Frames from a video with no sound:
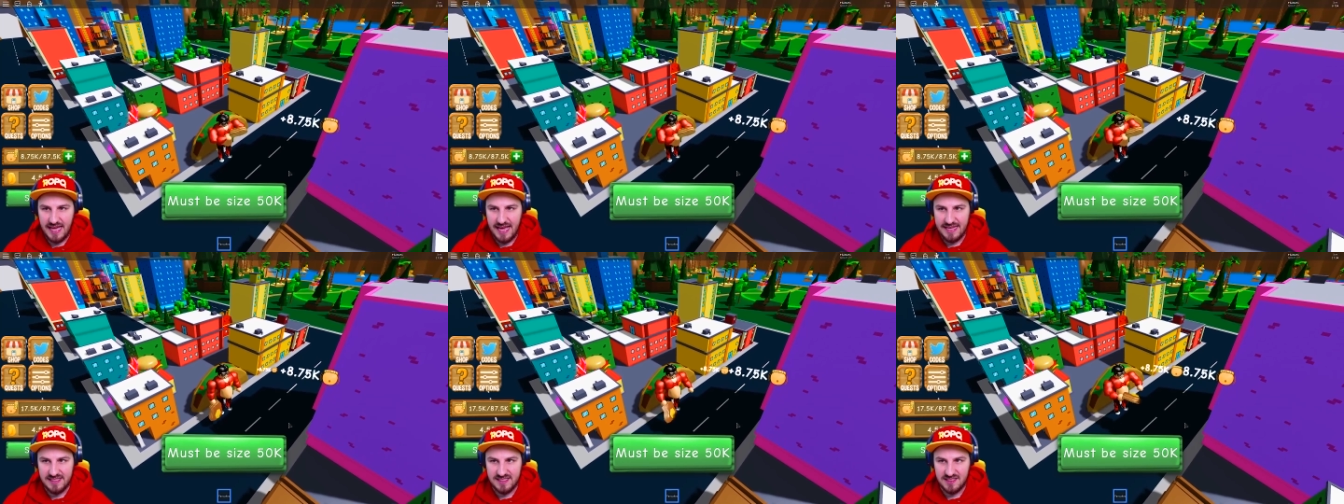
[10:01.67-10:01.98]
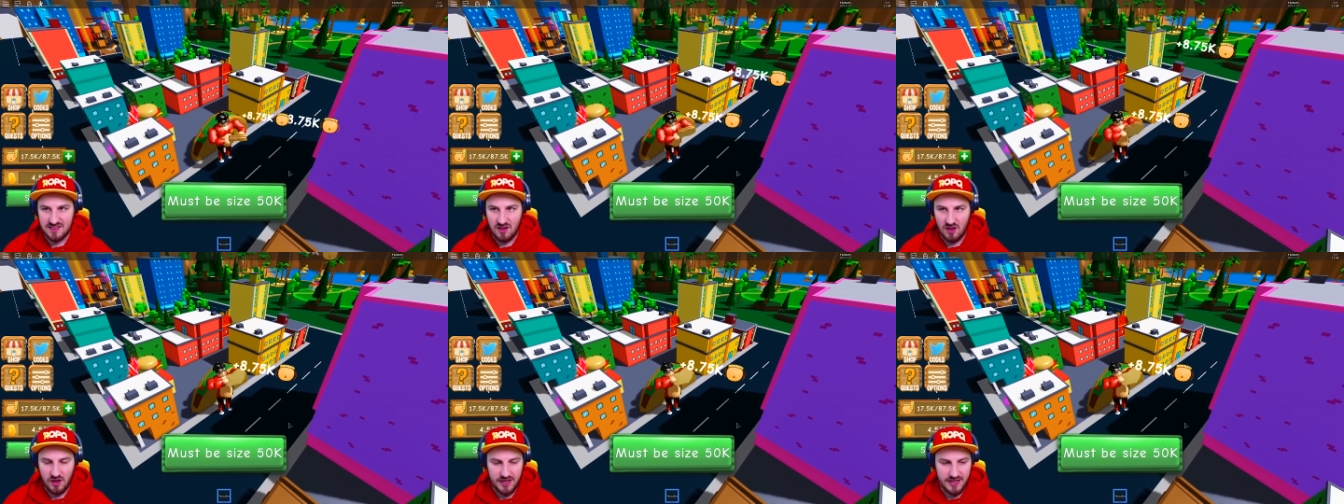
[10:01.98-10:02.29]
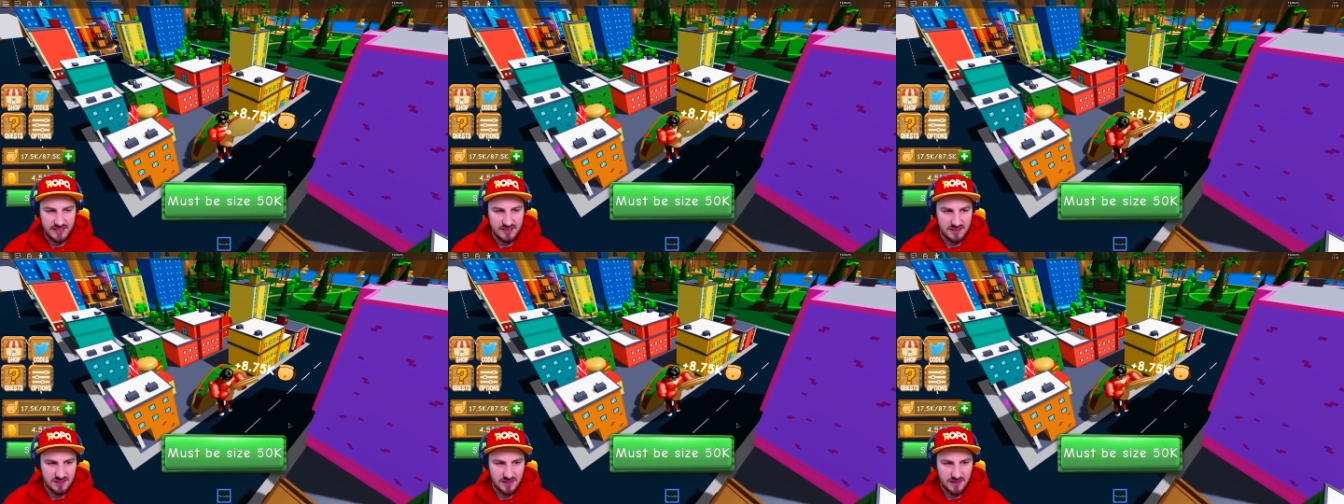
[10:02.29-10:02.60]
K
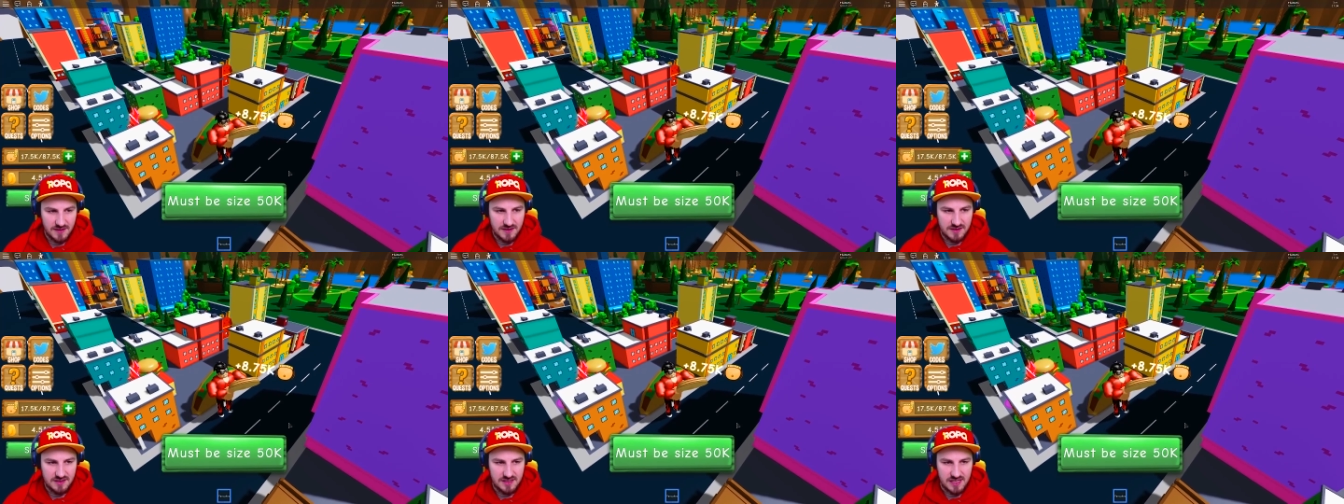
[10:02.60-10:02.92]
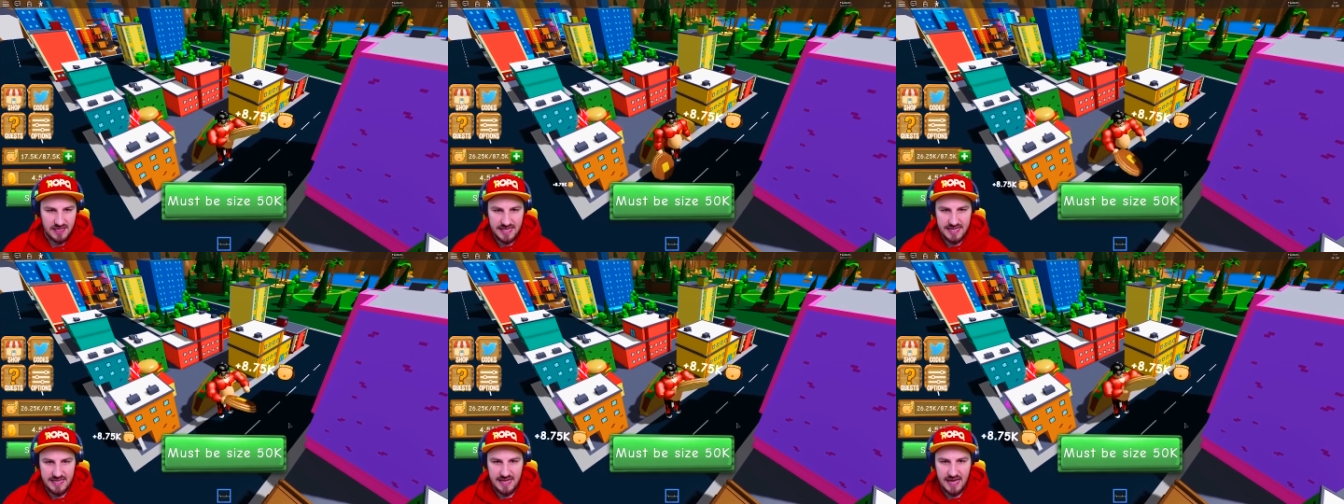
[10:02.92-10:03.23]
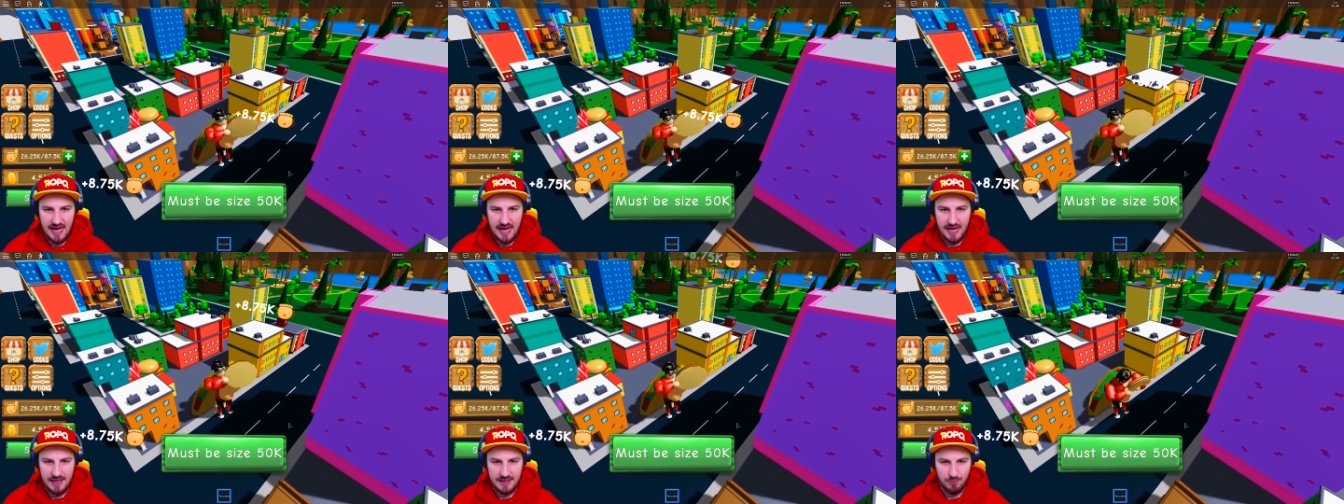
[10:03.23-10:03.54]
size to
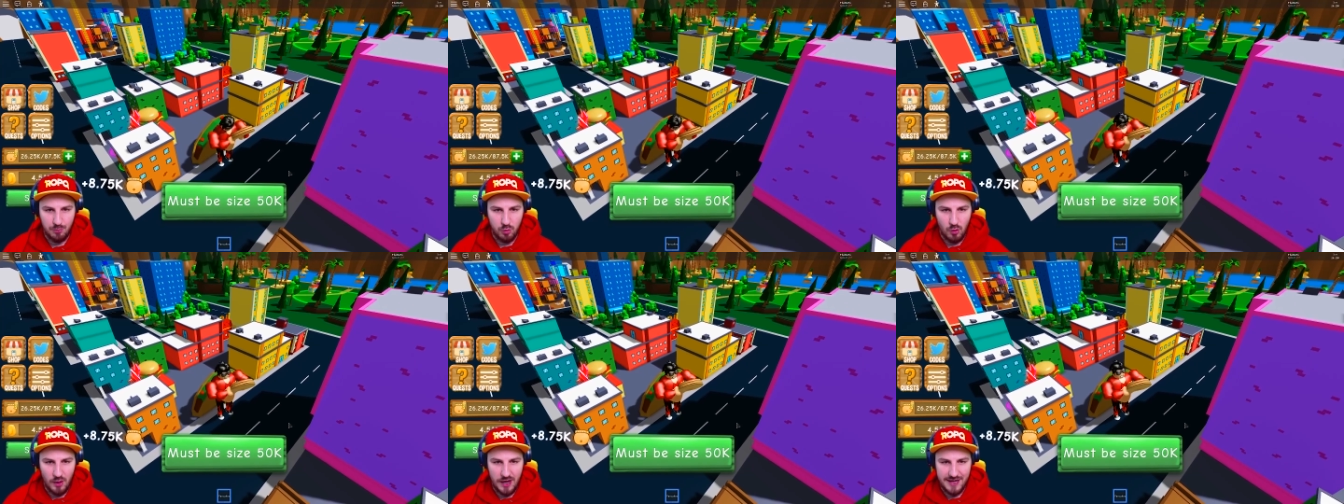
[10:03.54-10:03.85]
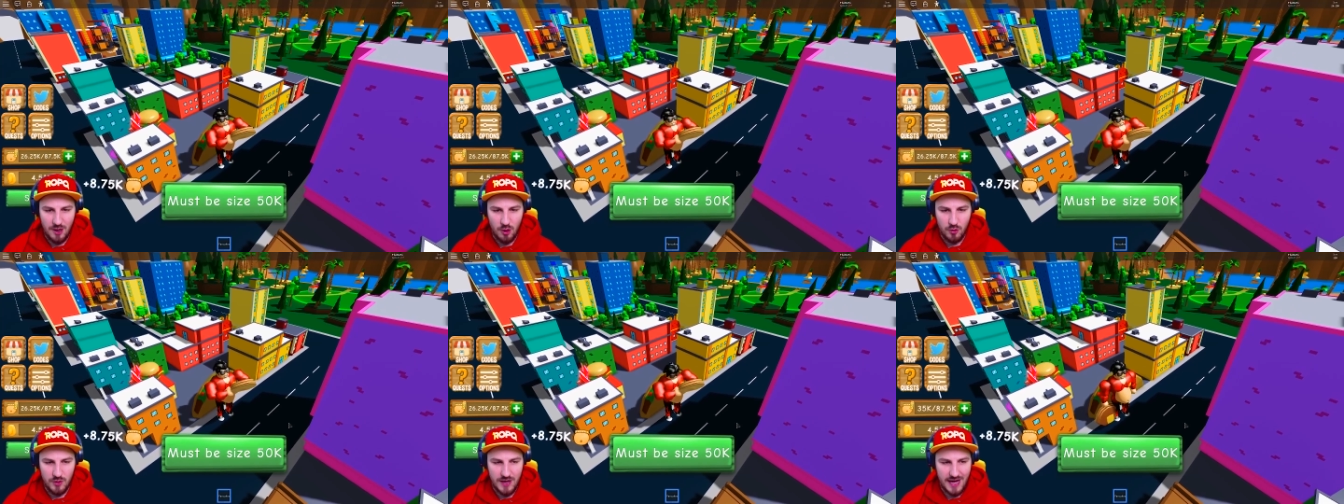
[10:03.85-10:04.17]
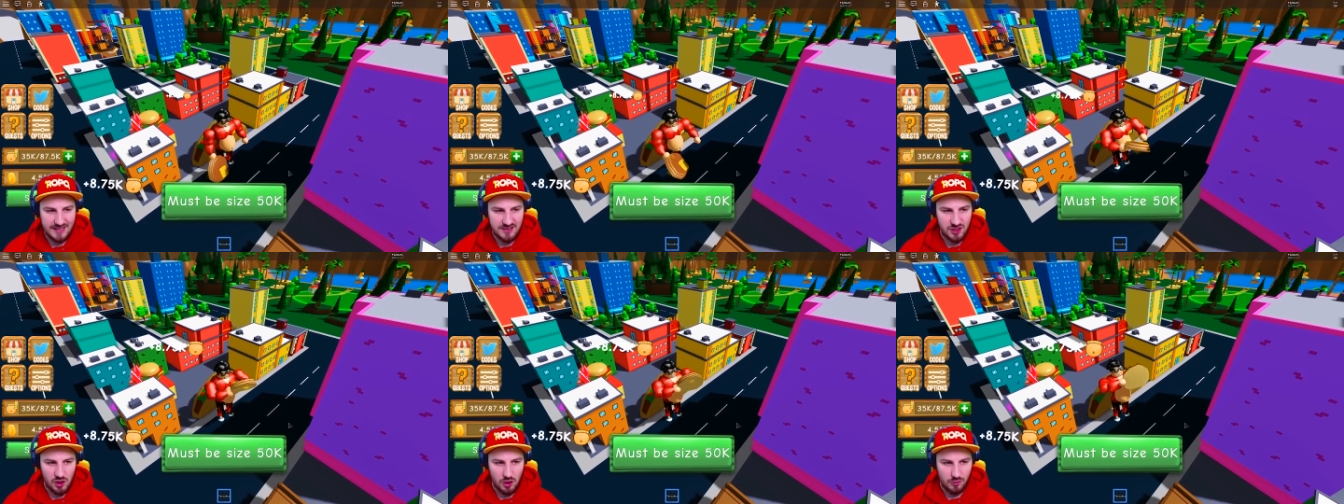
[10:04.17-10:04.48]
eat at Bueno
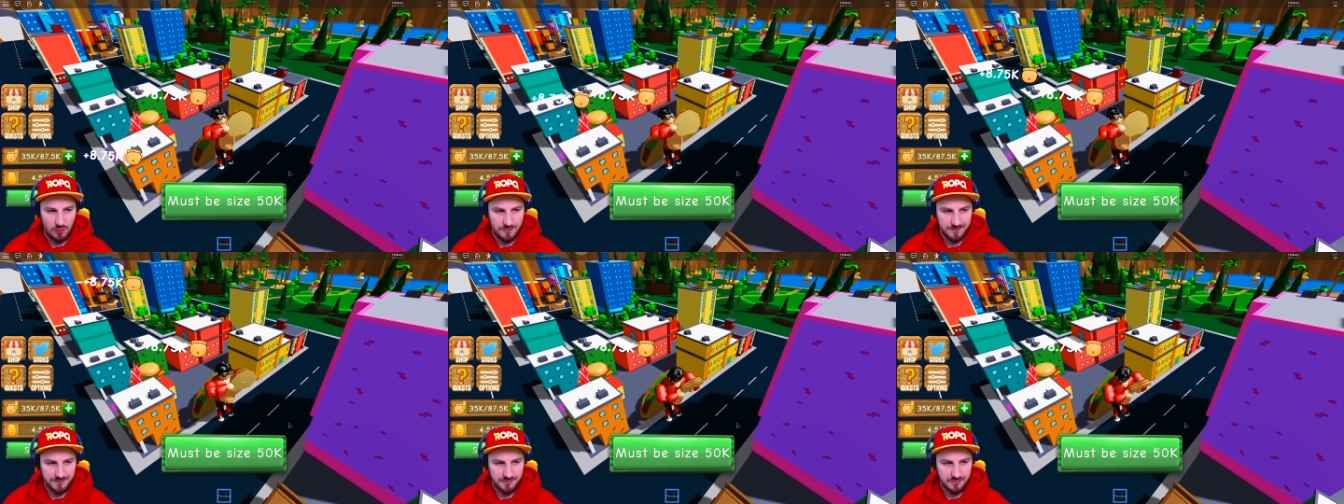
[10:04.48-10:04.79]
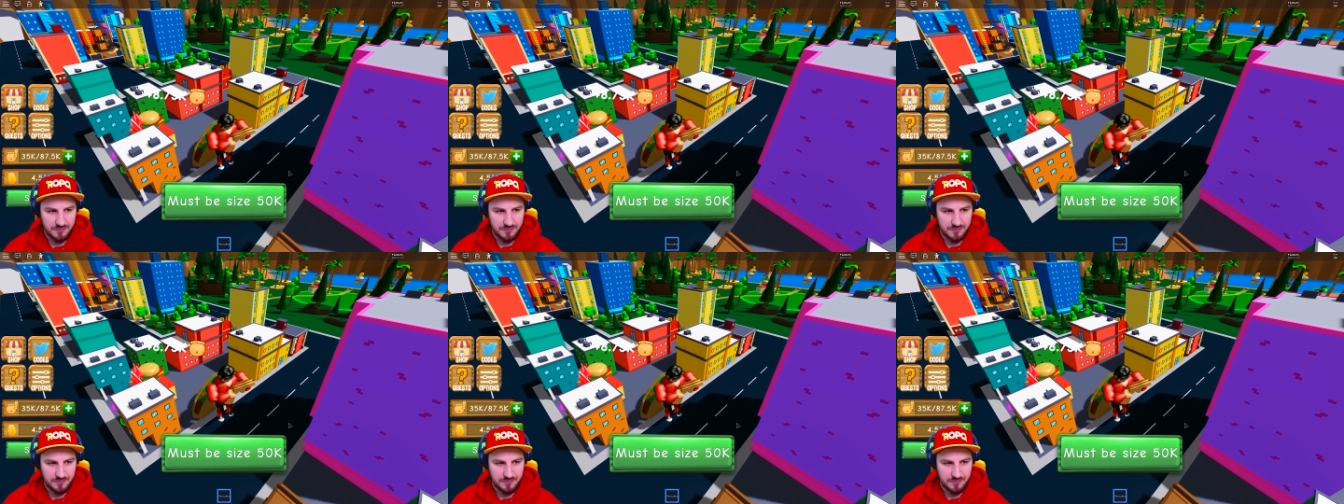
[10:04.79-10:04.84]
Nacho.